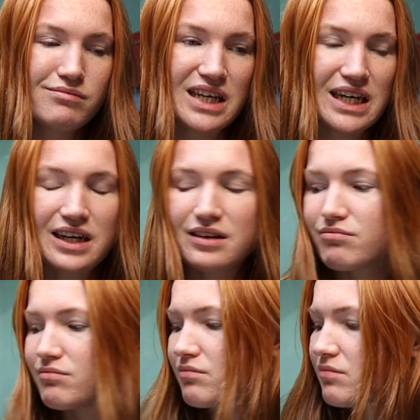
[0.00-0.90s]
yeah,
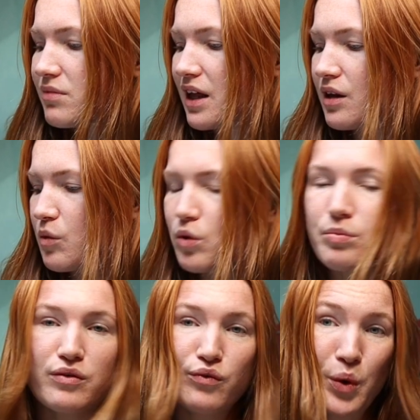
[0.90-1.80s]
then it will
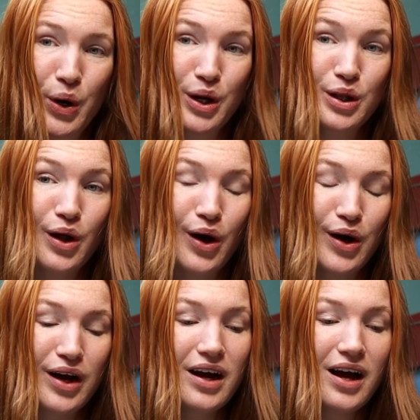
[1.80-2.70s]
be 4
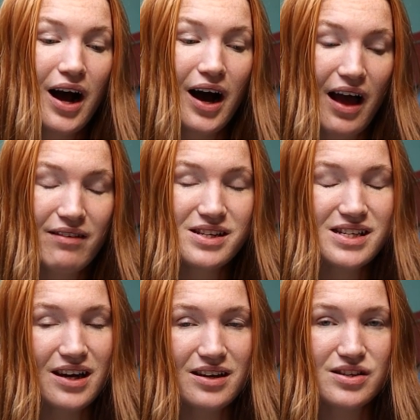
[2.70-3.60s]
o'clock. I have
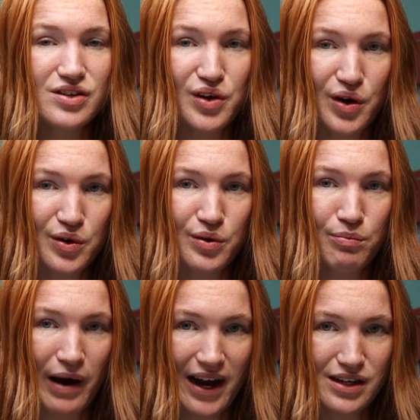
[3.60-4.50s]
decided to go
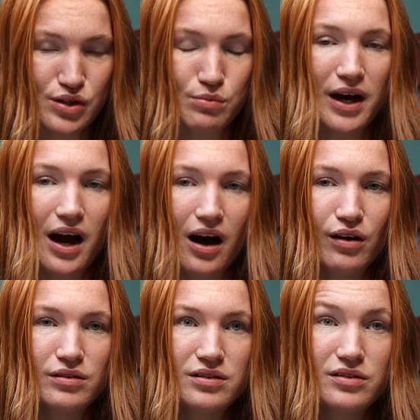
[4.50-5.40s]
back to my
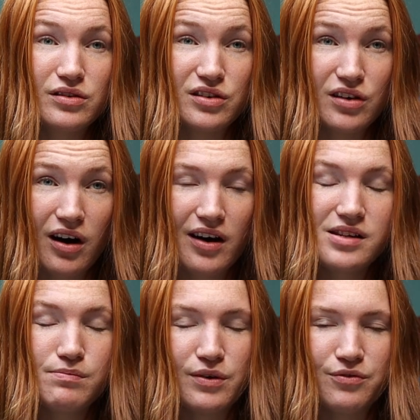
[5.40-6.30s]
house
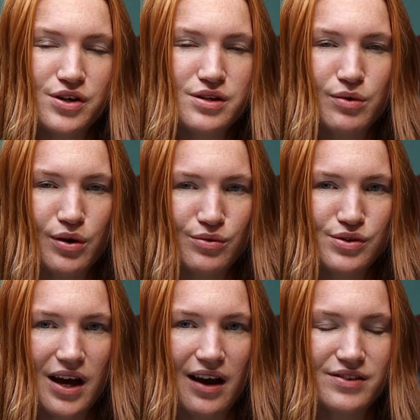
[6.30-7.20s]
tonight, but first I'm going
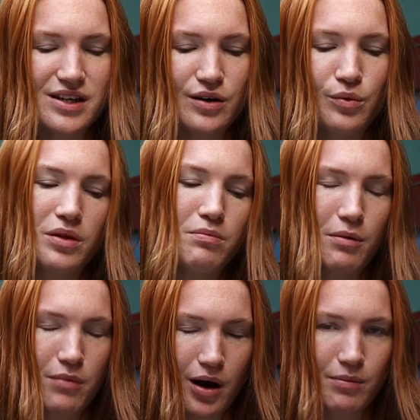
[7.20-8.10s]
to have dinner with
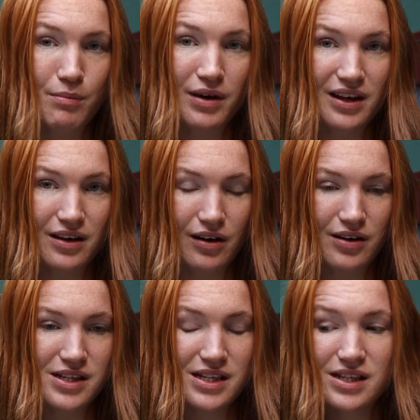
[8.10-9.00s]
my mom and my
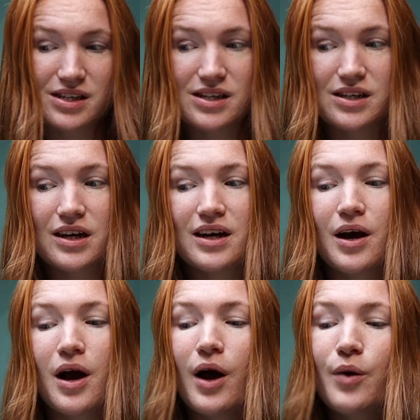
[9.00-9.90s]
younger sister.
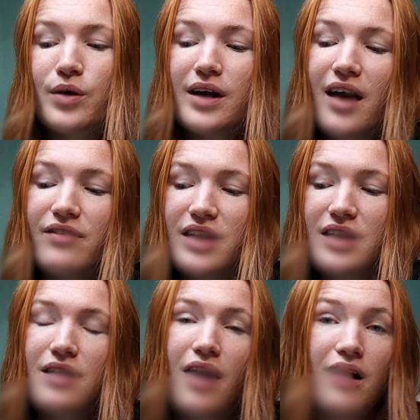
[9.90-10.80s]
We're
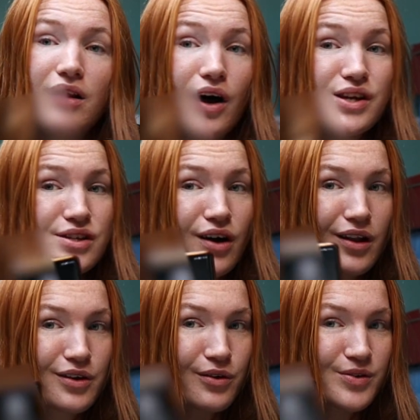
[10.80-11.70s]
having a last
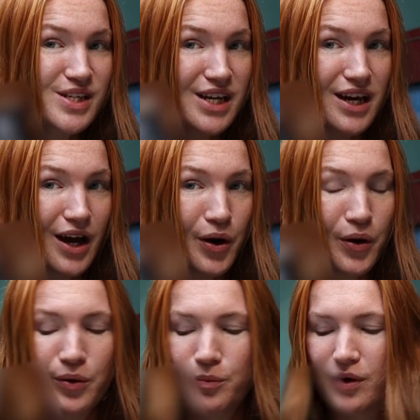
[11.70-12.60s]
caller of today, I
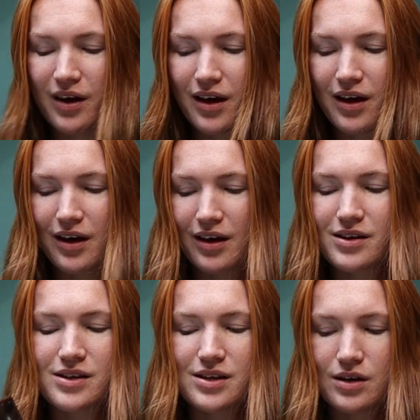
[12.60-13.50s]
hope.
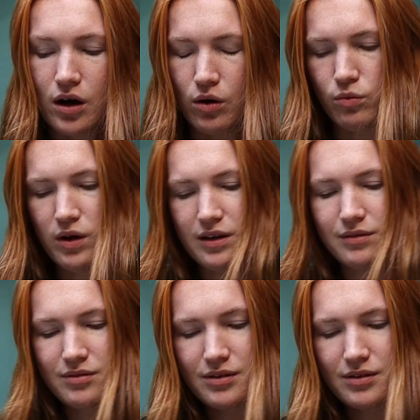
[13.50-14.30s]
Oh wait,